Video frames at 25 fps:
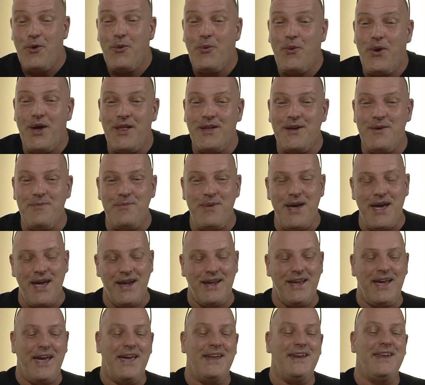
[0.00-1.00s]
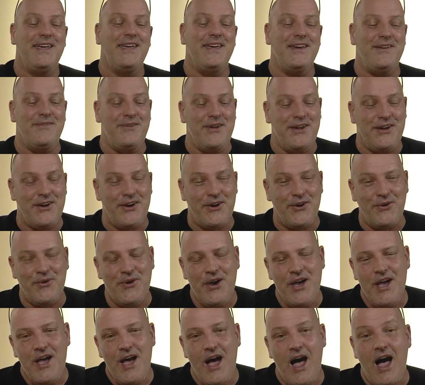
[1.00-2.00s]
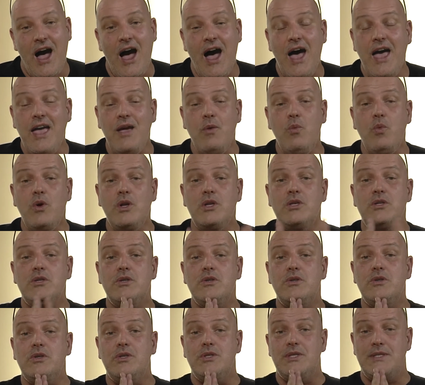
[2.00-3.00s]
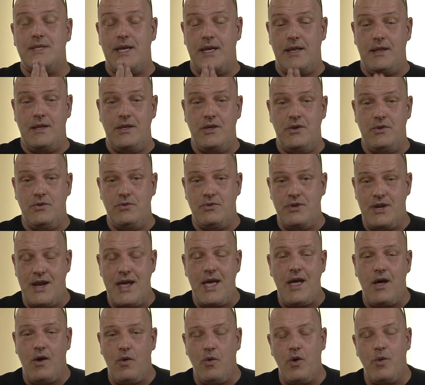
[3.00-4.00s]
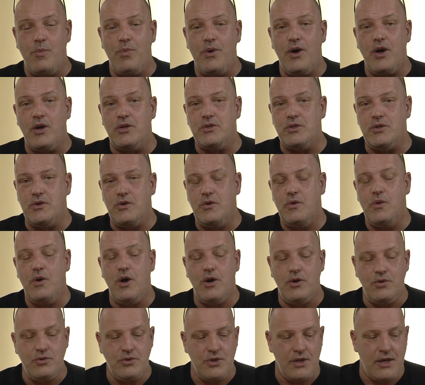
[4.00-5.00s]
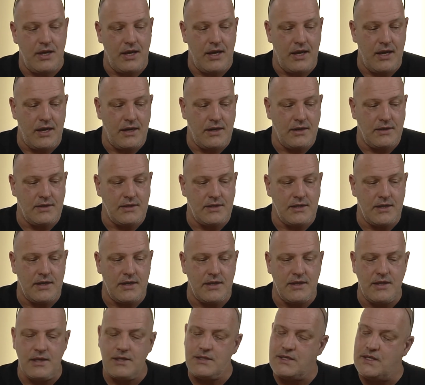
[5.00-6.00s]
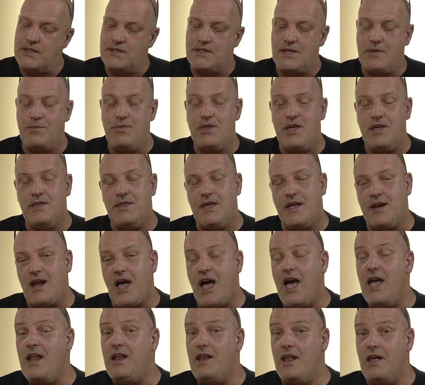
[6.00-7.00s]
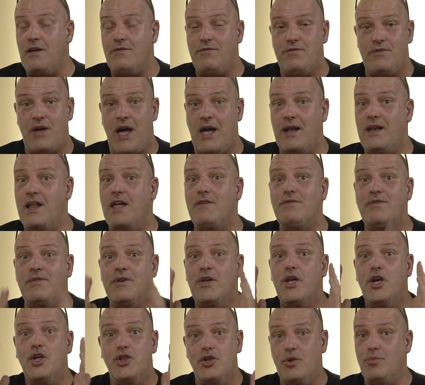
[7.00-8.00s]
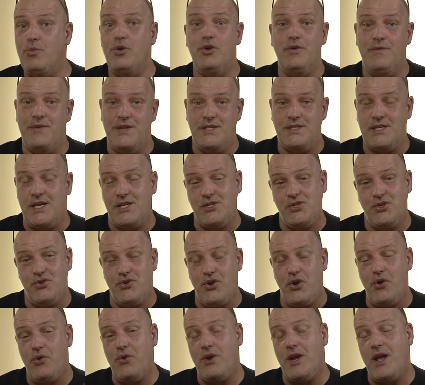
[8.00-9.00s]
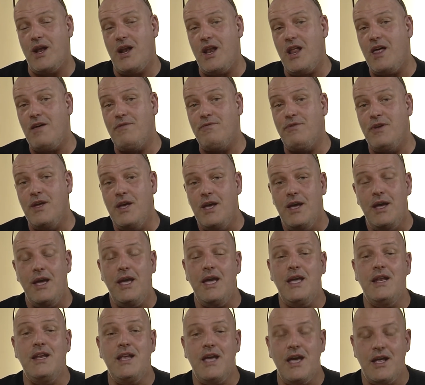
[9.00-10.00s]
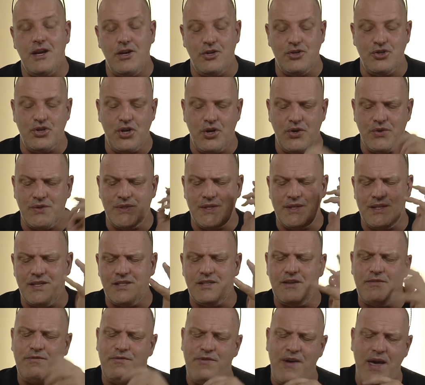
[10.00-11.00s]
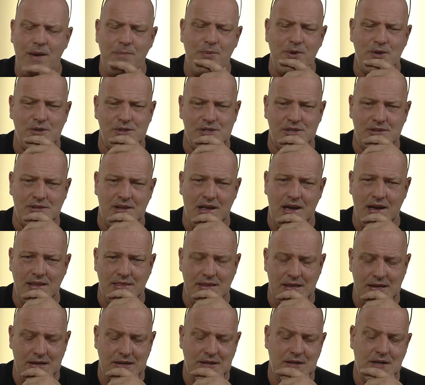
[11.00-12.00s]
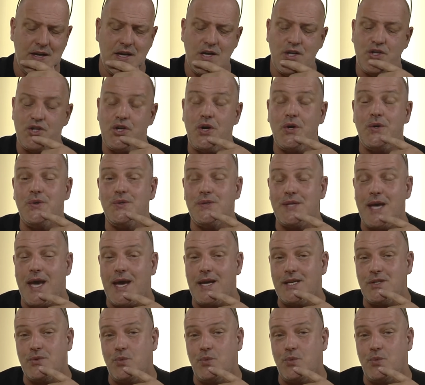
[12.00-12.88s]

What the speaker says: welcome back, and here we go. I want to tell you now about a quote, and this is something that I love. I love the movies, as you know, and I love Indiana Jones. And there's a fabulous line that Indiana Jones has